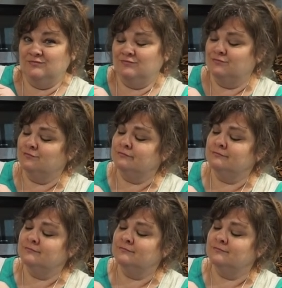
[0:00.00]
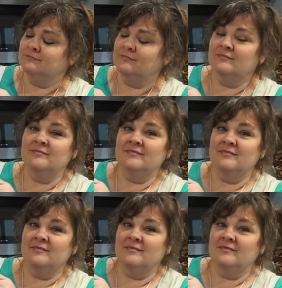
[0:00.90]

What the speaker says: No one is speaking in this clip.